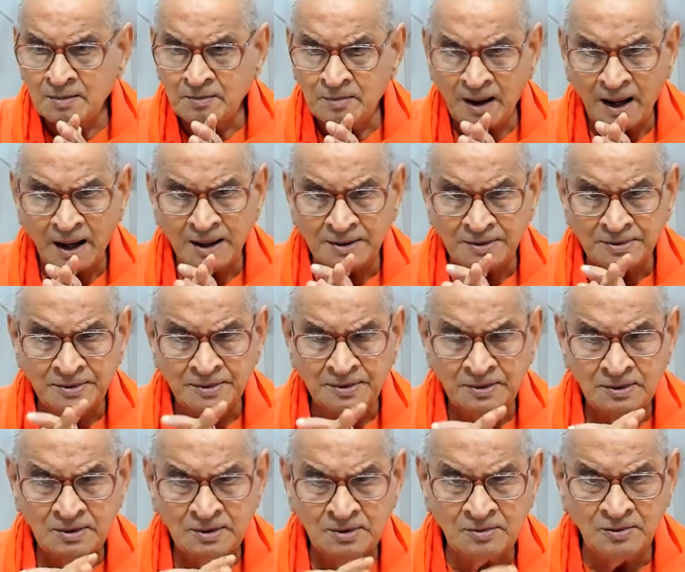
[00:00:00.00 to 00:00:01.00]
Man,
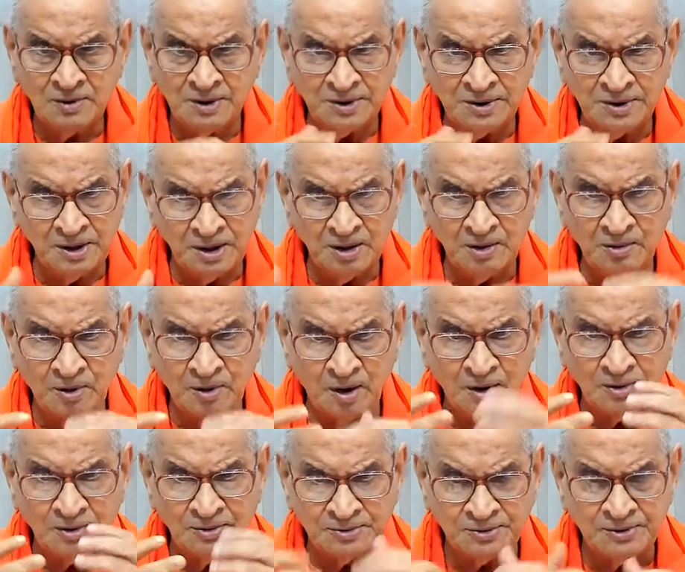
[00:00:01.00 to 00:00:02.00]
when he
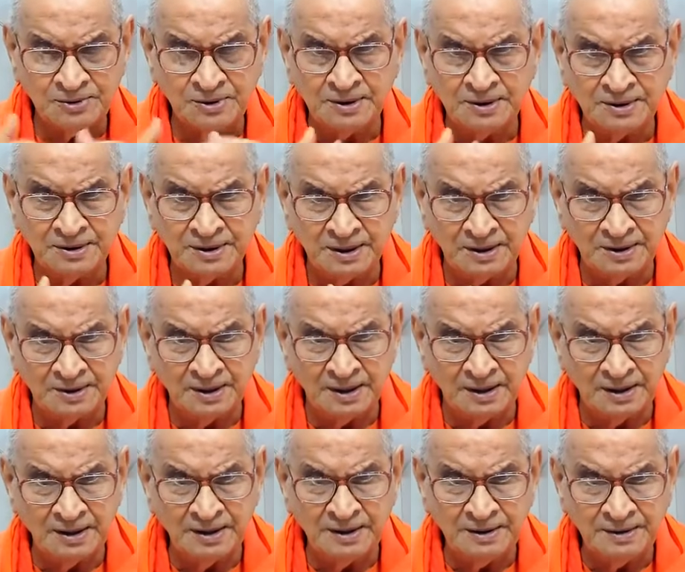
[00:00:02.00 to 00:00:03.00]
evolves
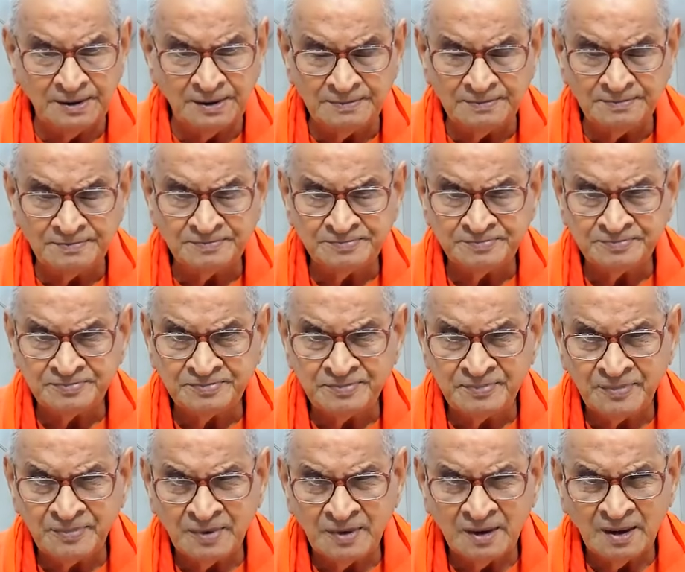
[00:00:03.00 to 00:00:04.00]
internally,
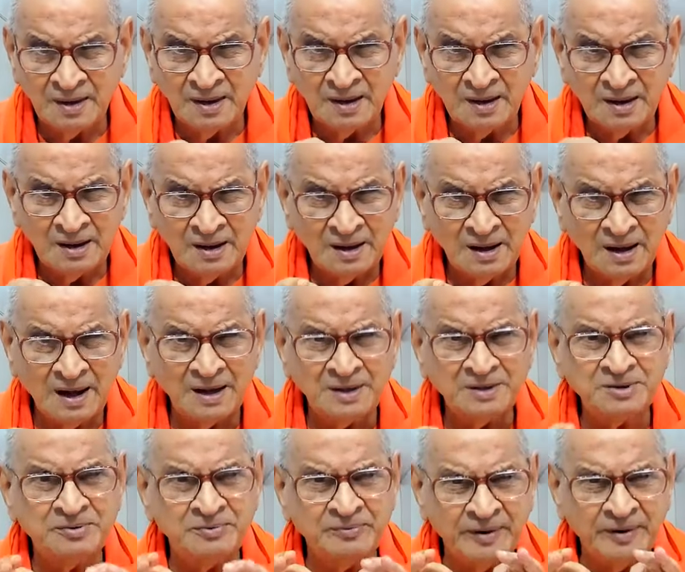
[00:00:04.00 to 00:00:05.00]

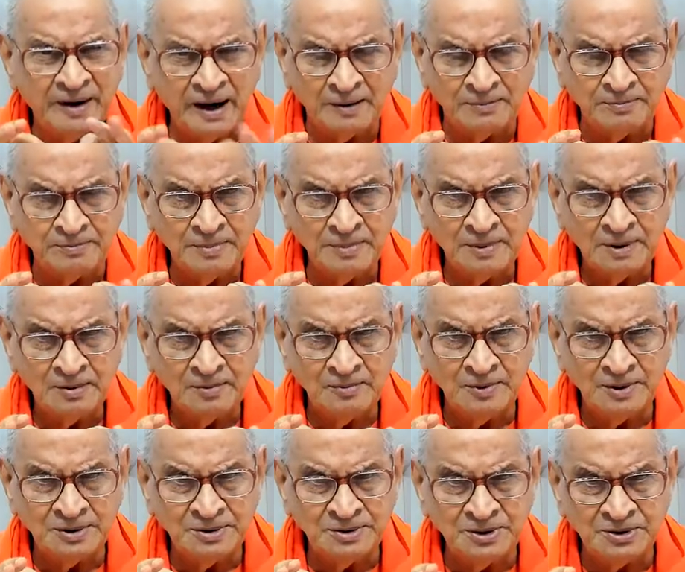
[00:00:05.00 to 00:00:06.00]
gets fed up
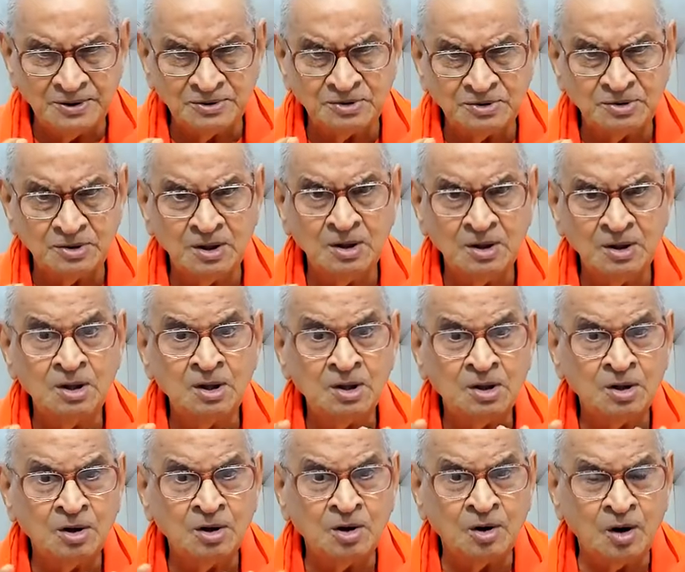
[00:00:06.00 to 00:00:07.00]
with this
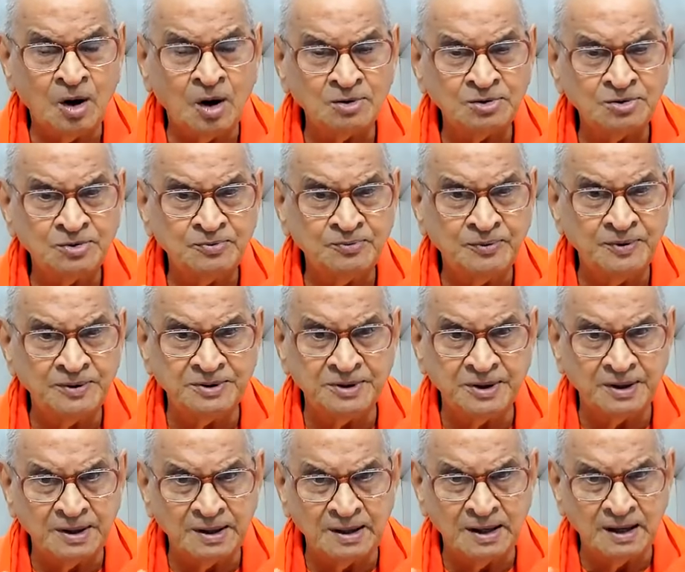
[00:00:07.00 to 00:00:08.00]
gross
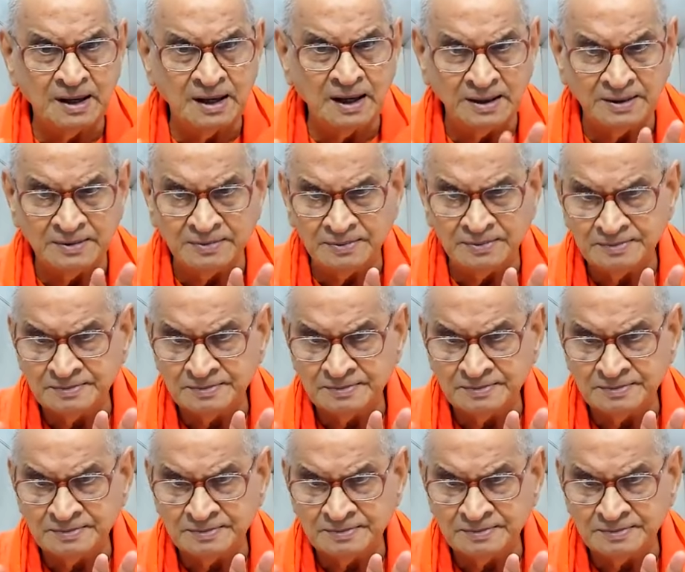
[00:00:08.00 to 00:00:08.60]
physical life.